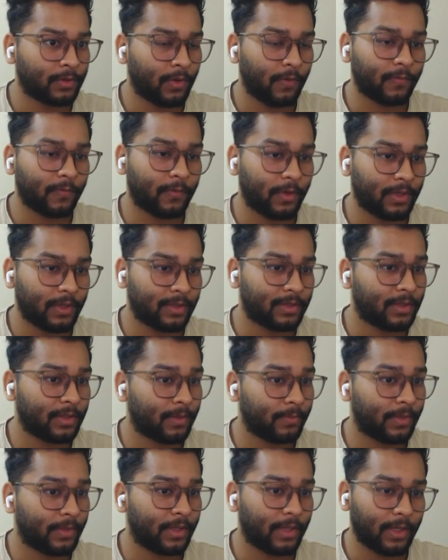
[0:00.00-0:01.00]
software,
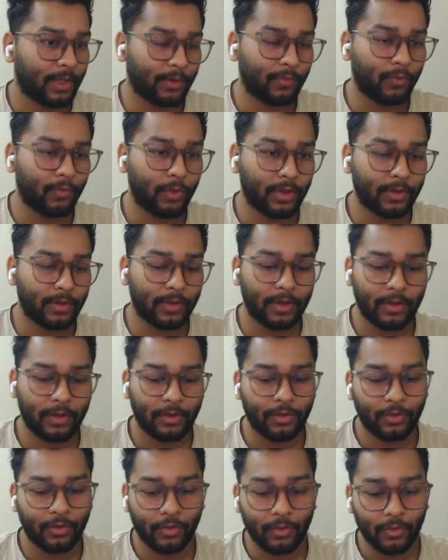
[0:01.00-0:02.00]
something like
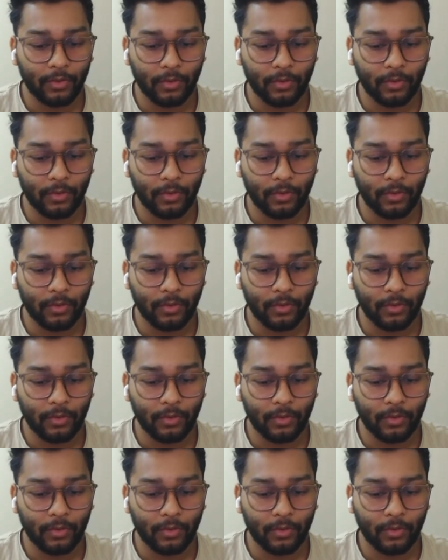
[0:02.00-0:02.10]
WinRAR,